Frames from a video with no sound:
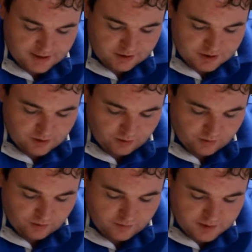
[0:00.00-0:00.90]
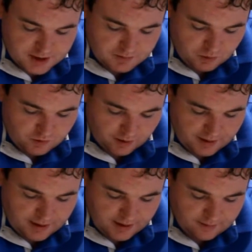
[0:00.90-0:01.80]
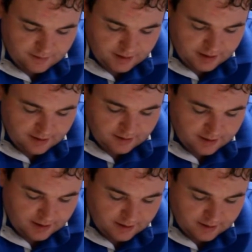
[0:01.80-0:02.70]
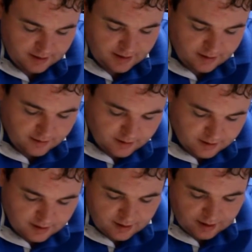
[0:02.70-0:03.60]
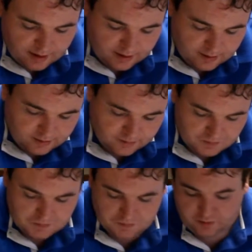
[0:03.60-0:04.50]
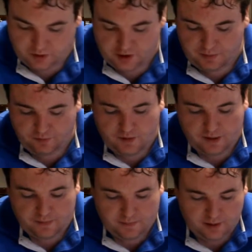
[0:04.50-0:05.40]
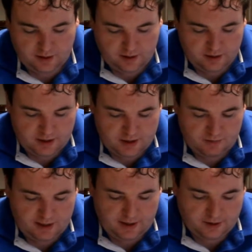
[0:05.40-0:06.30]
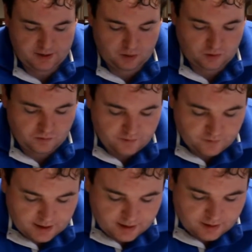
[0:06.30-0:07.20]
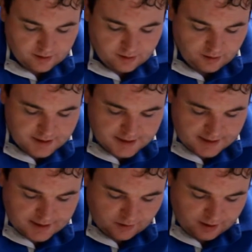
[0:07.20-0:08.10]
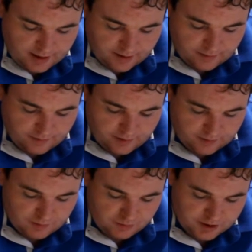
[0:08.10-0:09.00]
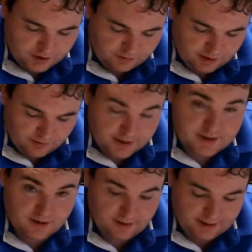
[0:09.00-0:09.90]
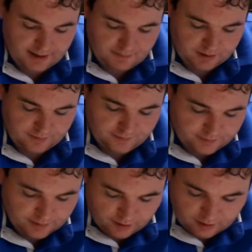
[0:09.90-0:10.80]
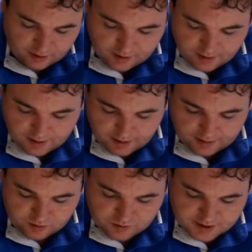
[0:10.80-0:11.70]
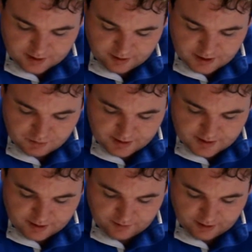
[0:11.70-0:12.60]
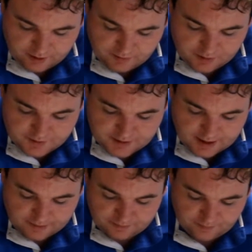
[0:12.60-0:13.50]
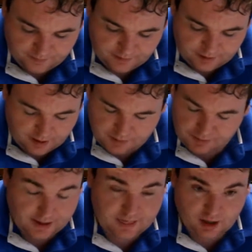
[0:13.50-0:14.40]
You just oil a small drop here, here, and here, and here, and you should be fine. It's a really nice model with the nice detail here of the British Railways early emblem, and of course the nice printing of the locomotive's name, number plate.